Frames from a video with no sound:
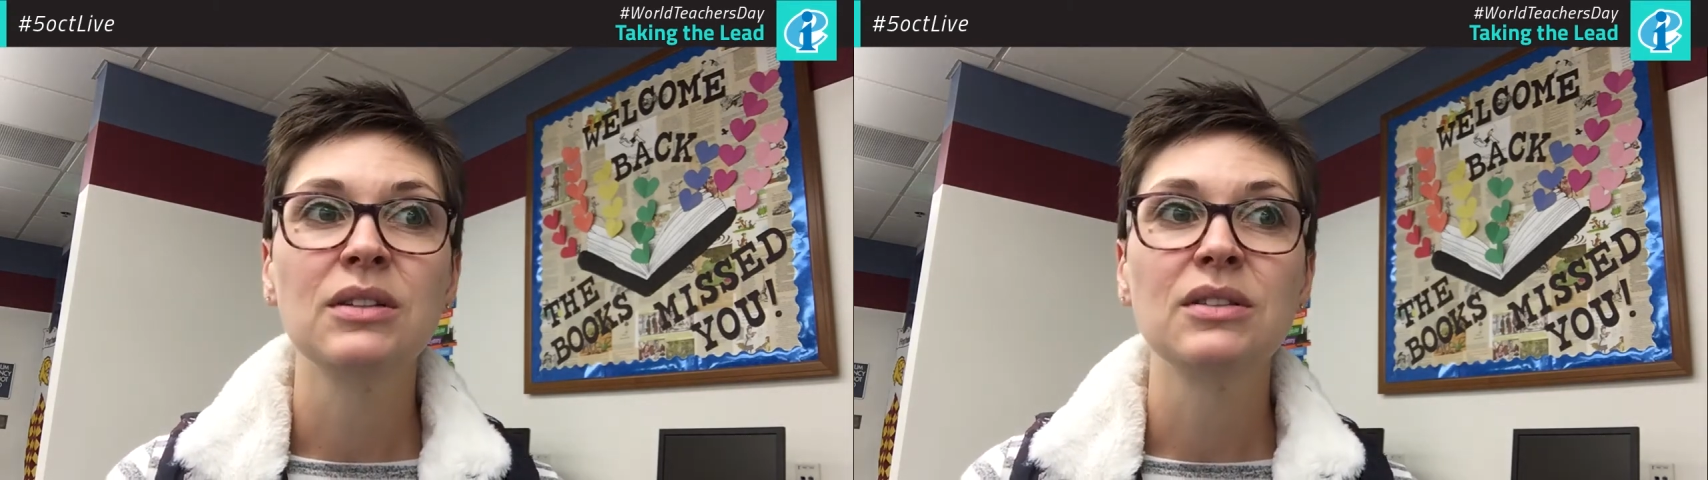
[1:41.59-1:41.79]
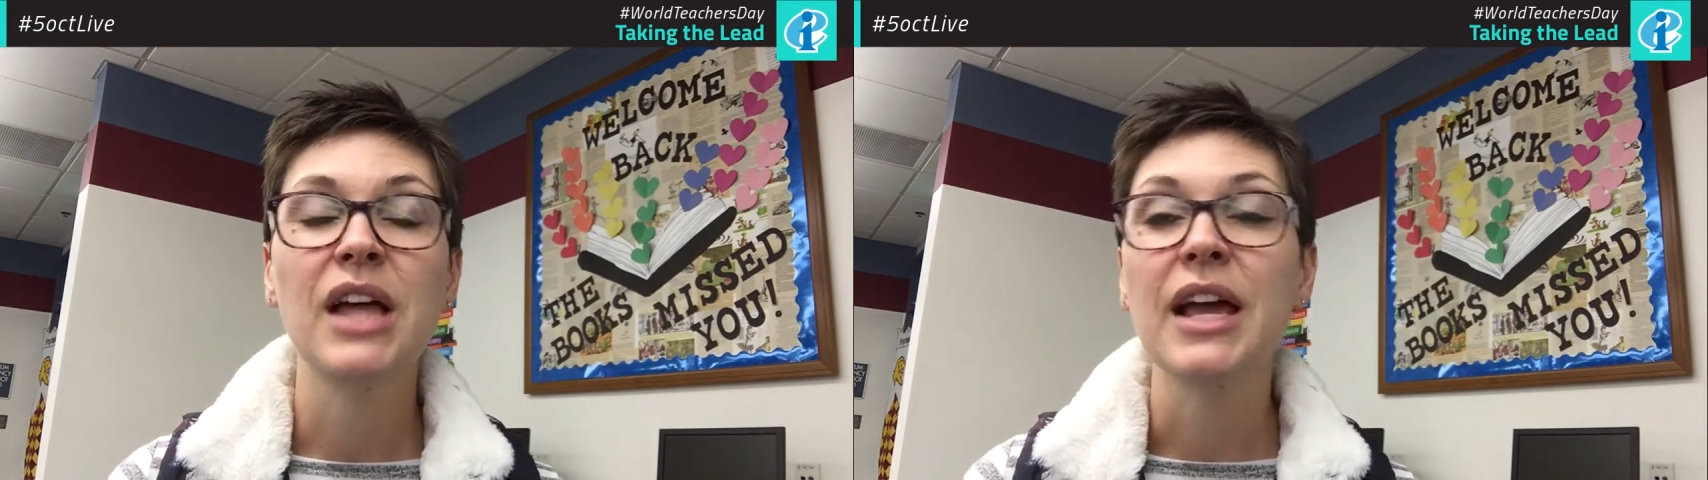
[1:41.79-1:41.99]

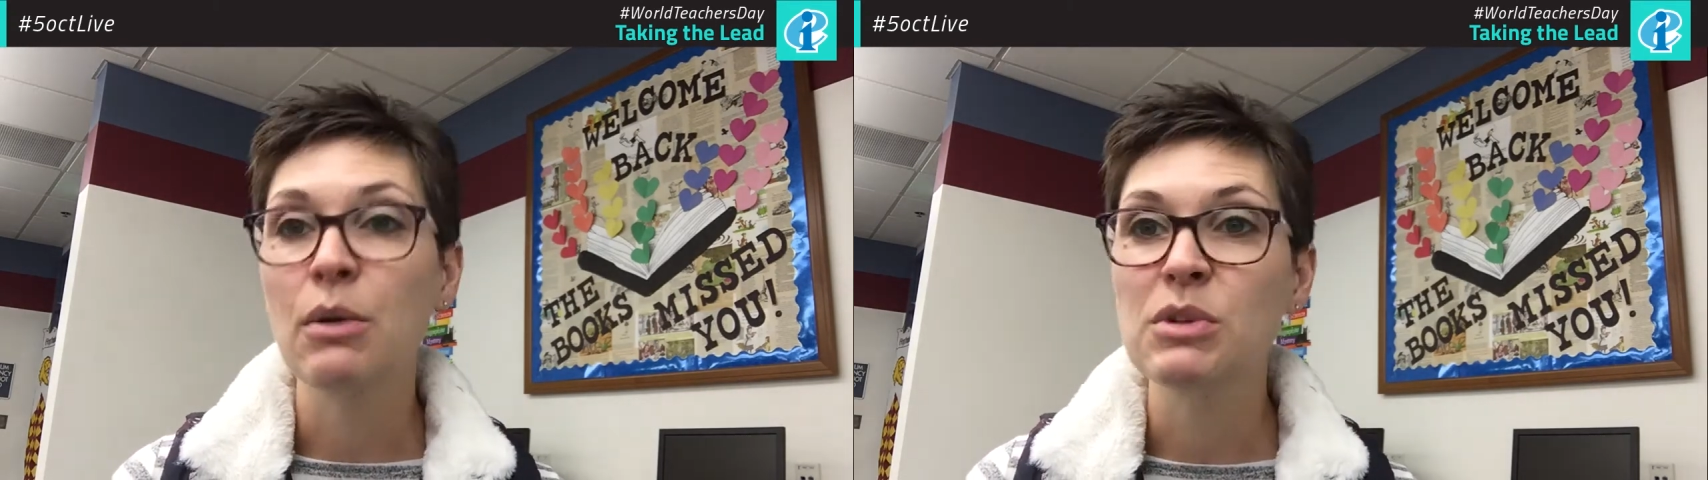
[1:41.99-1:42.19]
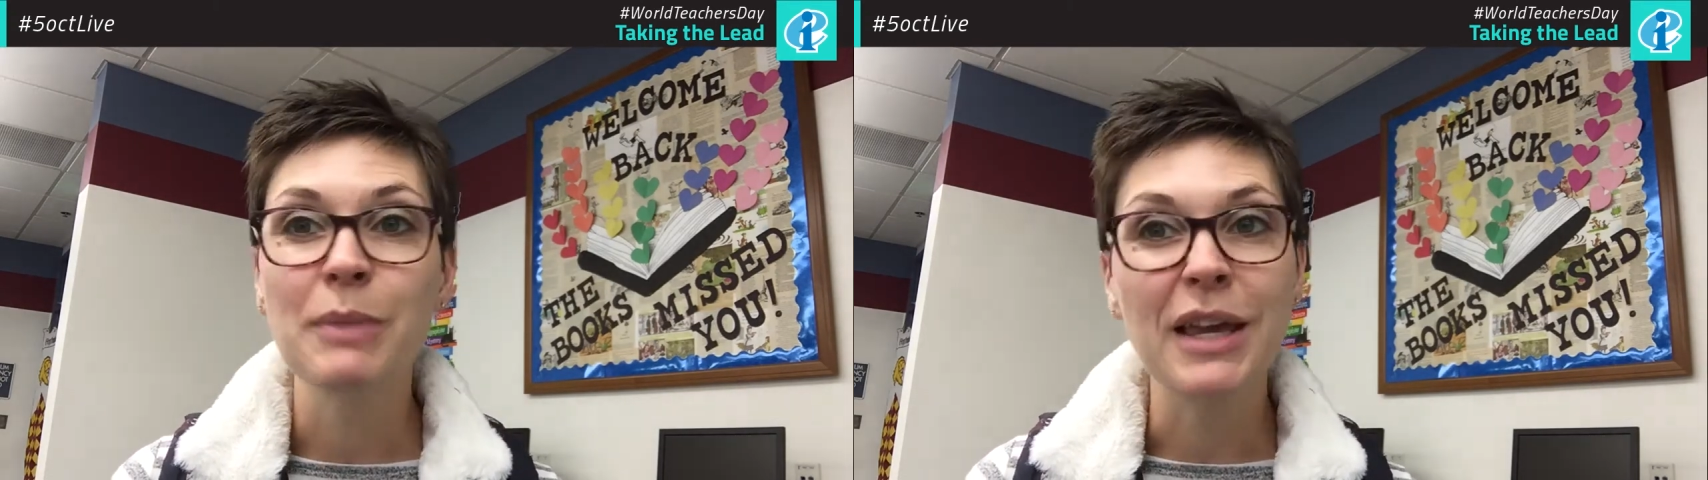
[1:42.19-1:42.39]
like I
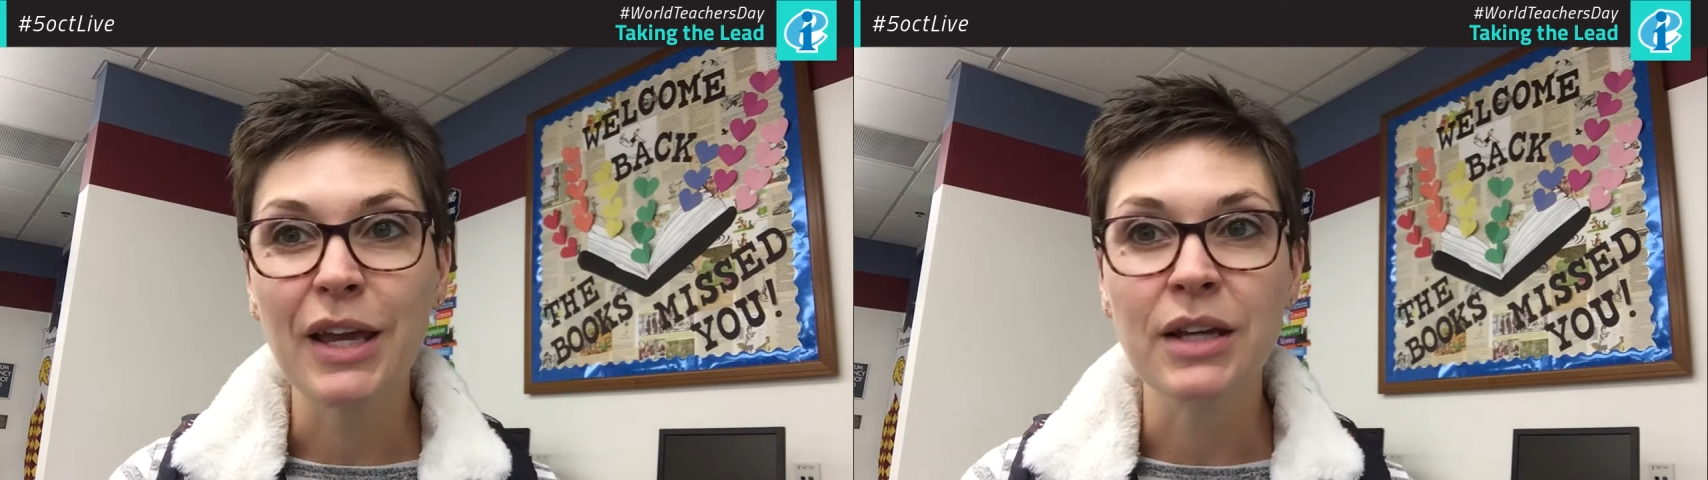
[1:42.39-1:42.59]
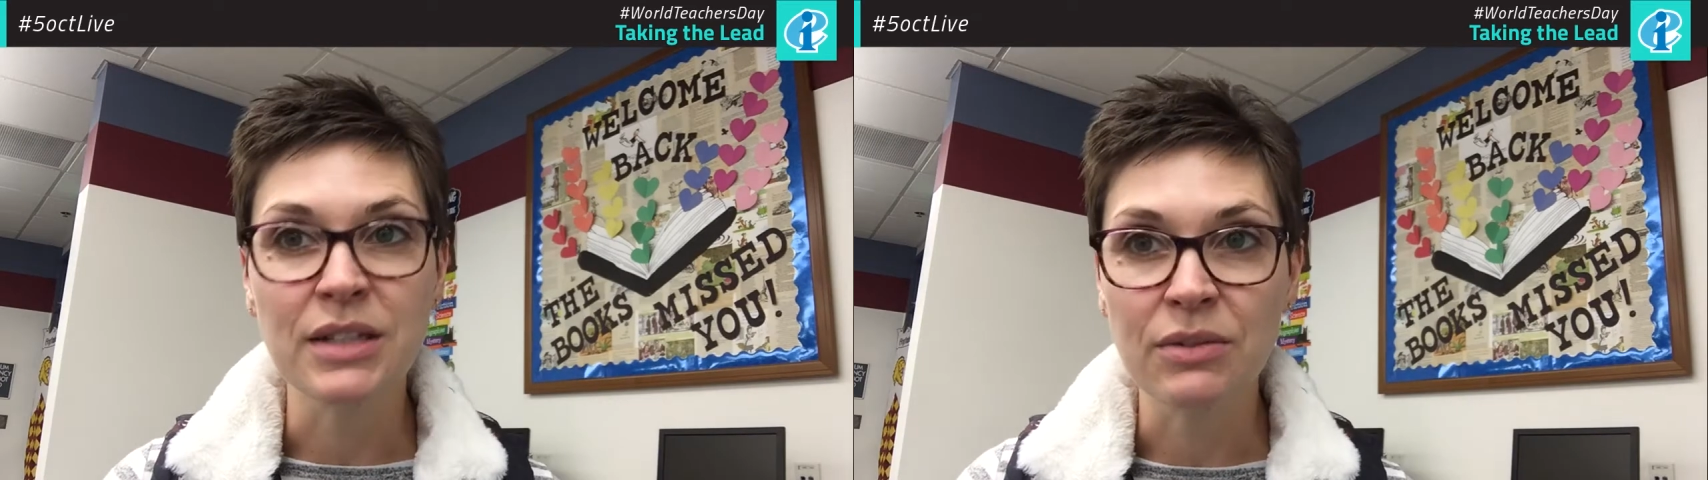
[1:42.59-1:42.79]
was
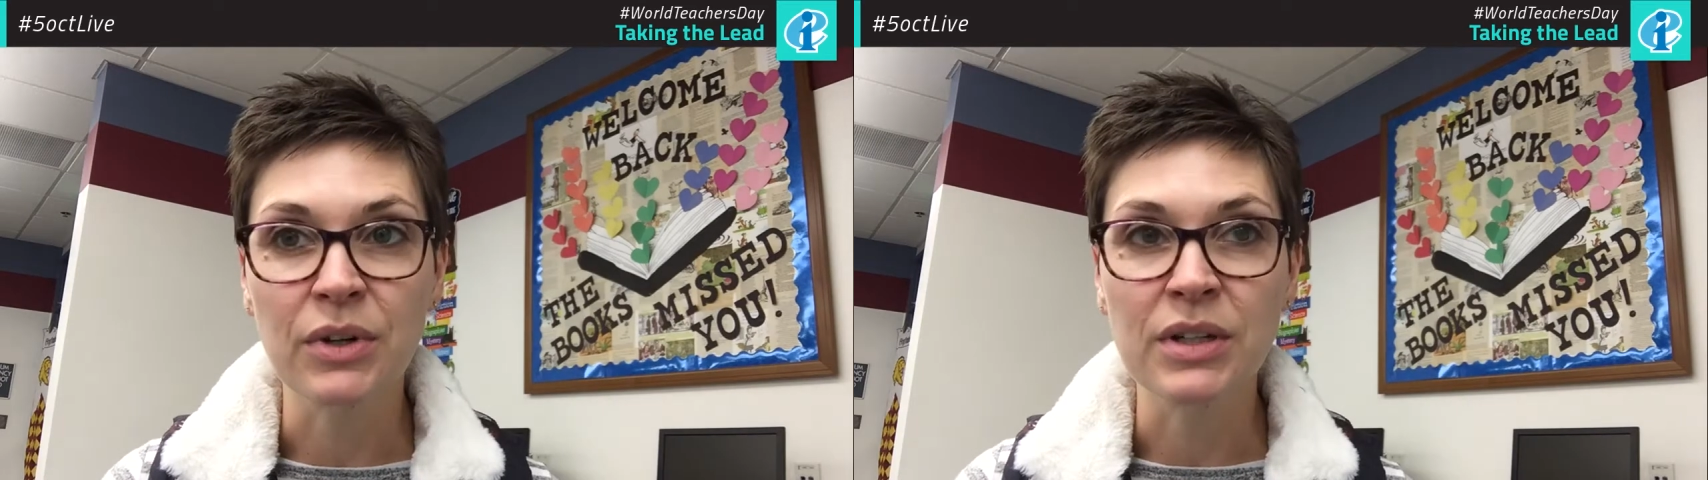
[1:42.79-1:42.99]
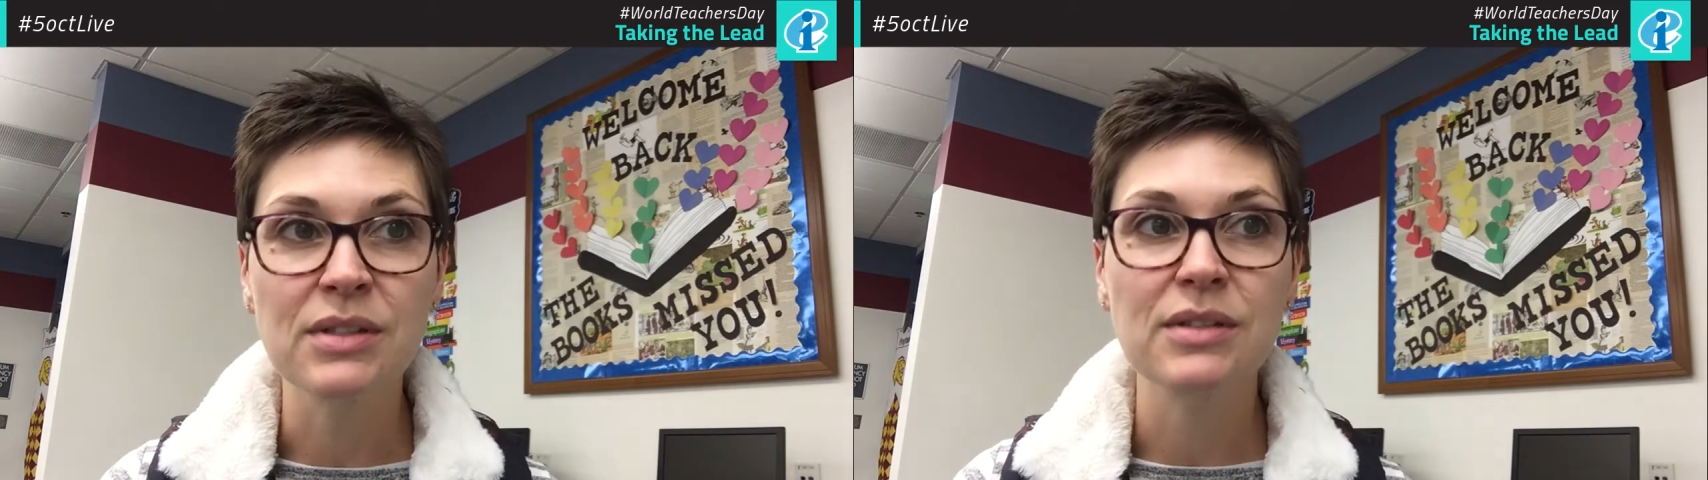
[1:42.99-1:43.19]
making a
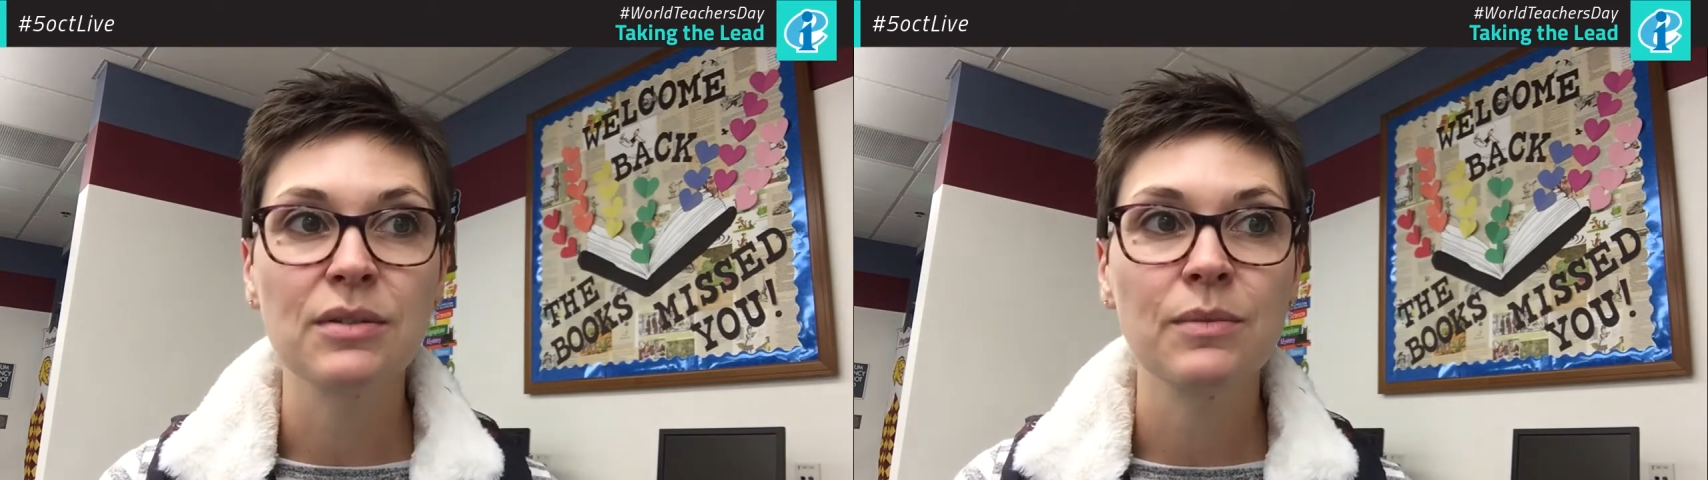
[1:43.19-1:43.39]
difference.